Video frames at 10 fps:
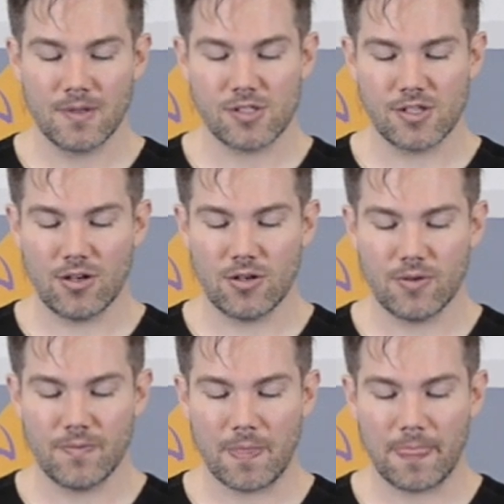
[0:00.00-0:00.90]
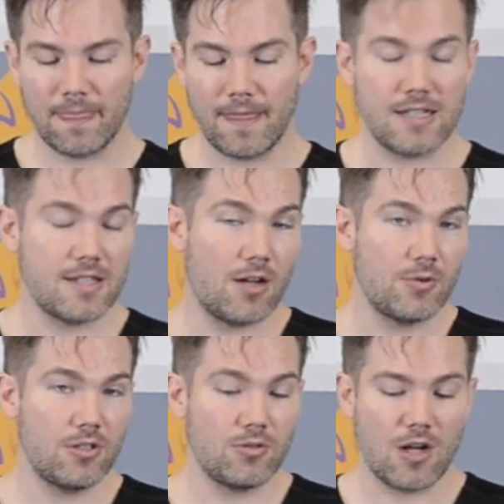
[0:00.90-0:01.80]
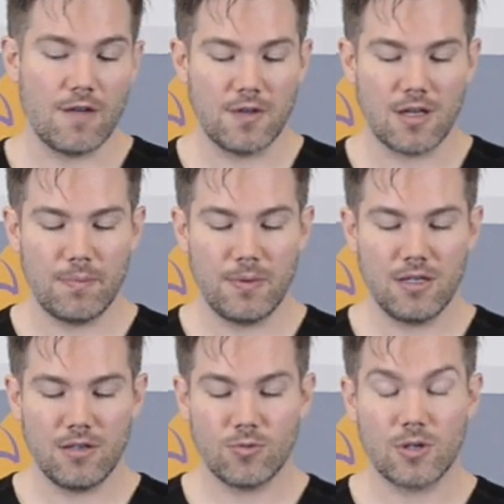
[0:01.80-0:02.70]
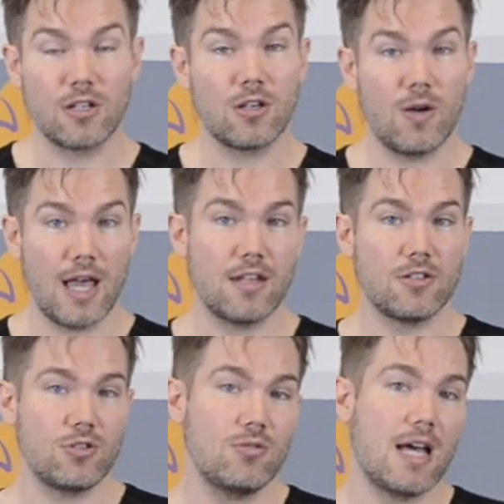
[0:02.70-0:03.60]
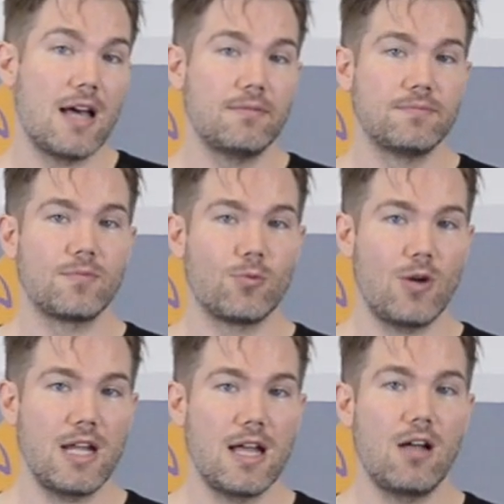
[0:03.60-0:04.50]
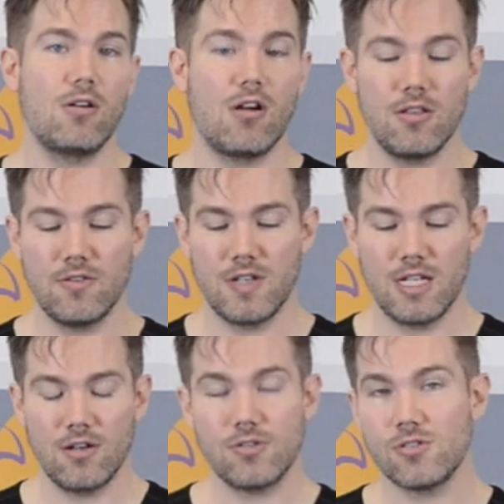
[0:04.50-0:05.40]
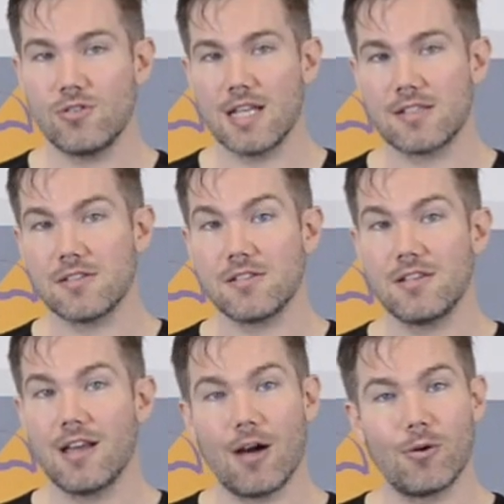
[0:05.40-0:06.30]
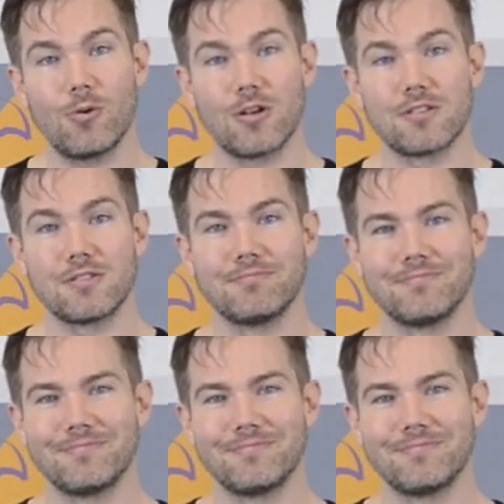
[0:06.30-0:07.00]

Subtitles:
So that's how we do coffee cupping. We're going to go ahead and do that right now on the video so you guys can see how it works.